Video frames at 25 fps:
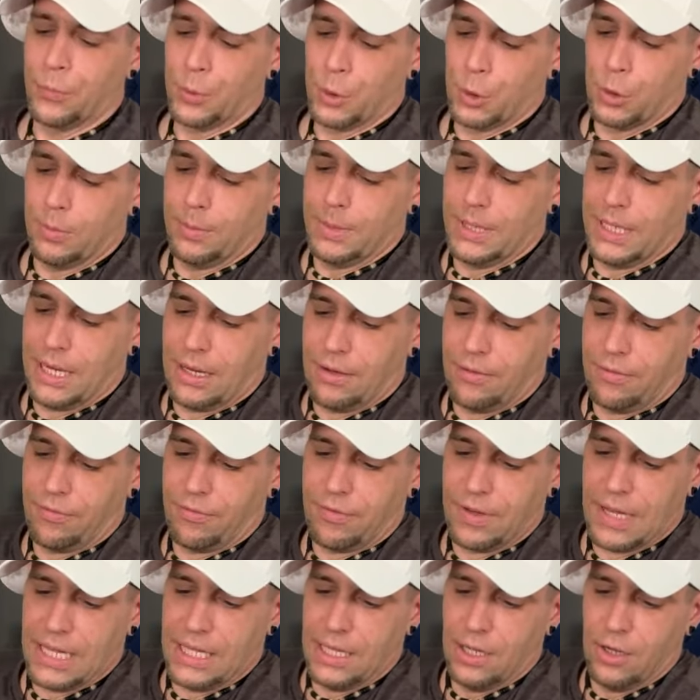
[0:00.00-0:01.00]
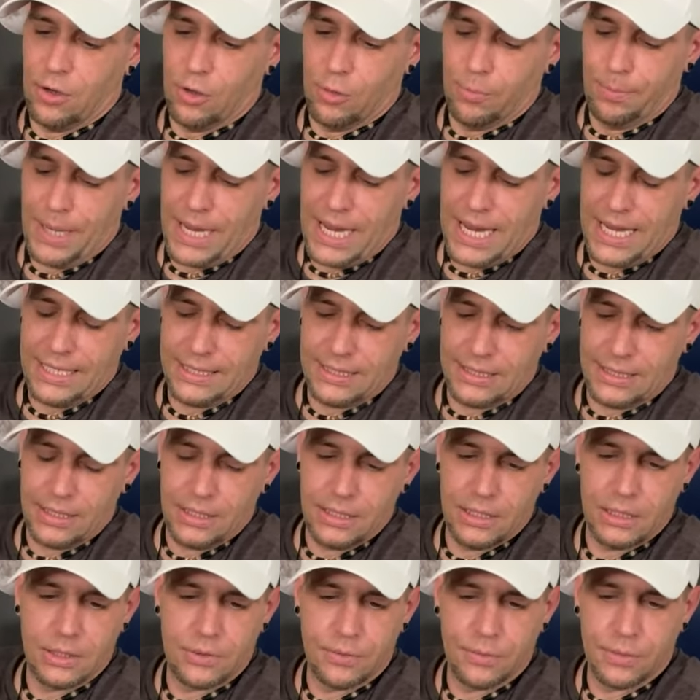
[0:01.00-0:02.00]
Could be a fellow
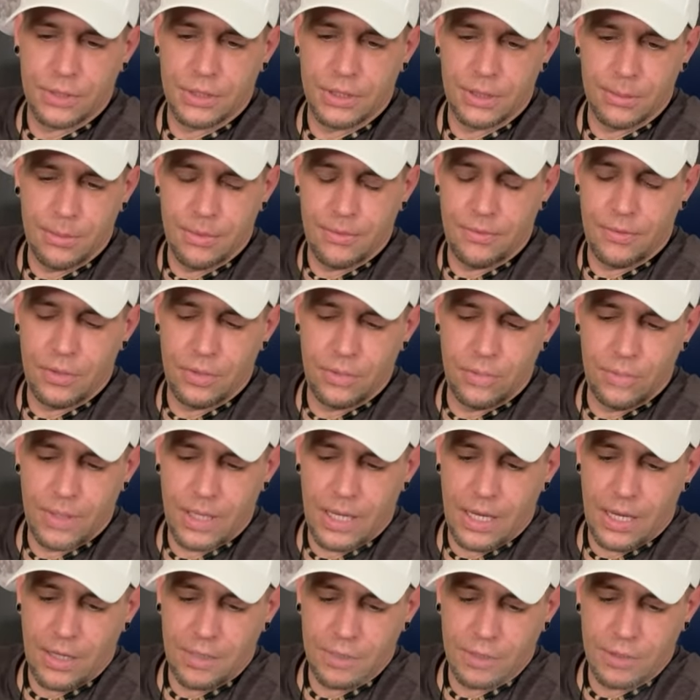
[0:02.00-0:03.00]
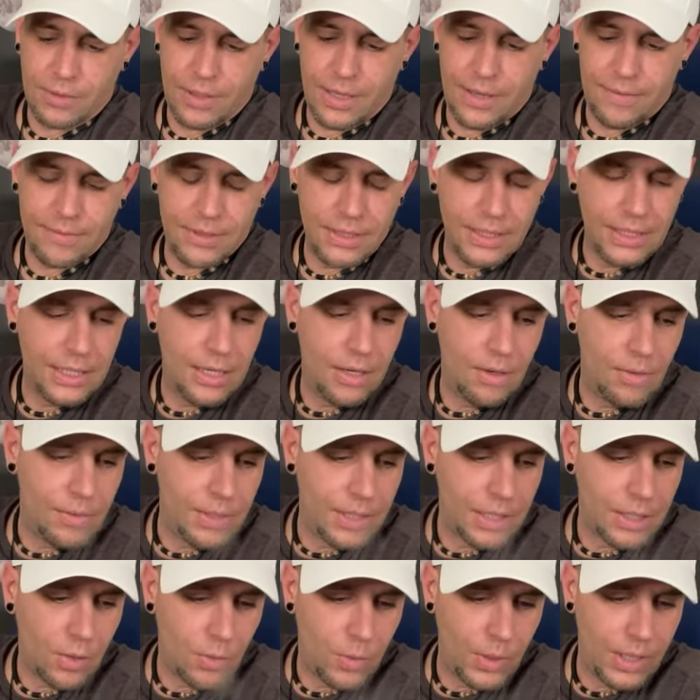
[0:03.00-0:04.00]
Pisces for some of you. I also have Leo
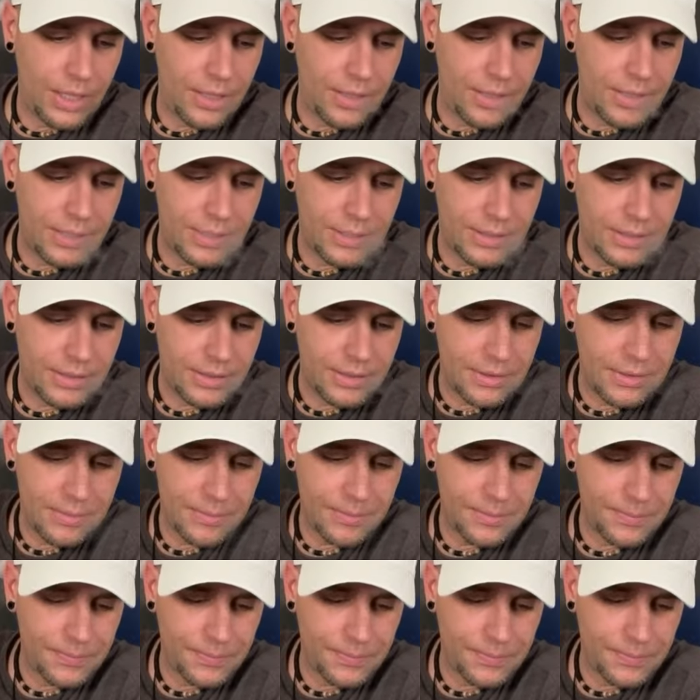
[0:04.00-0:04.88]
and Aquarius here.